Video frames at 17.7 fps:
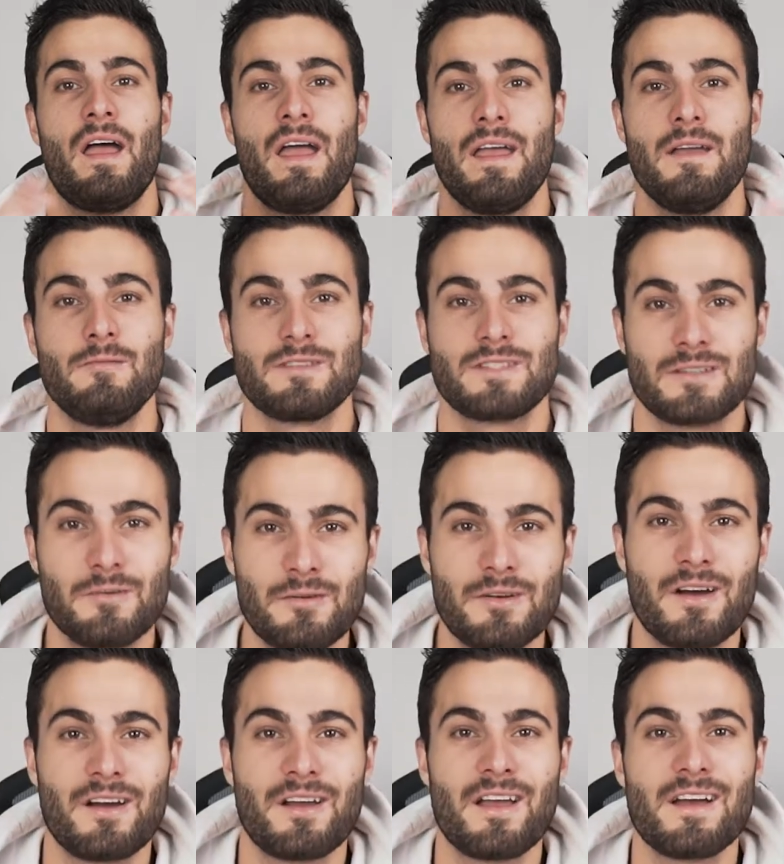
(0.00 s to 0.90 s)
Hey, what's
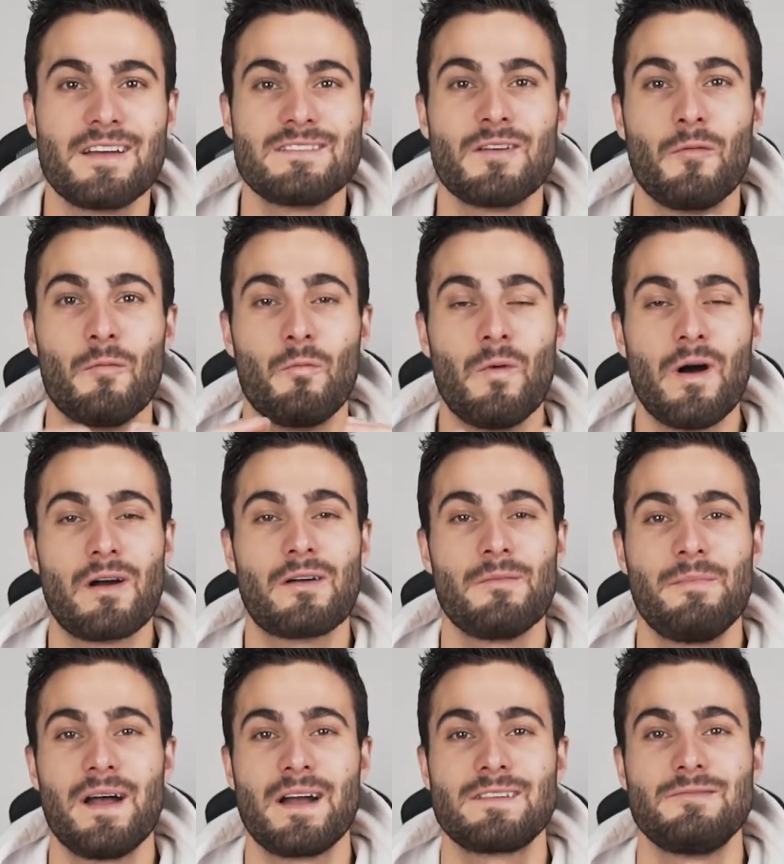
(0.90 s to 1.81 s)
going on, guys?
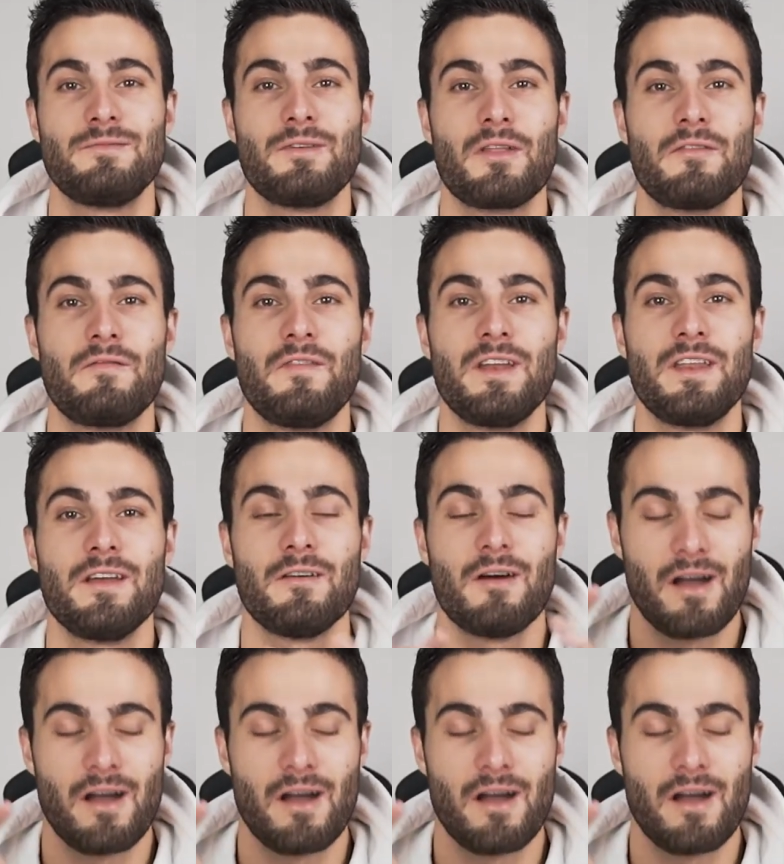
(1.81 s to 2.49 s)
Welcome back to another video.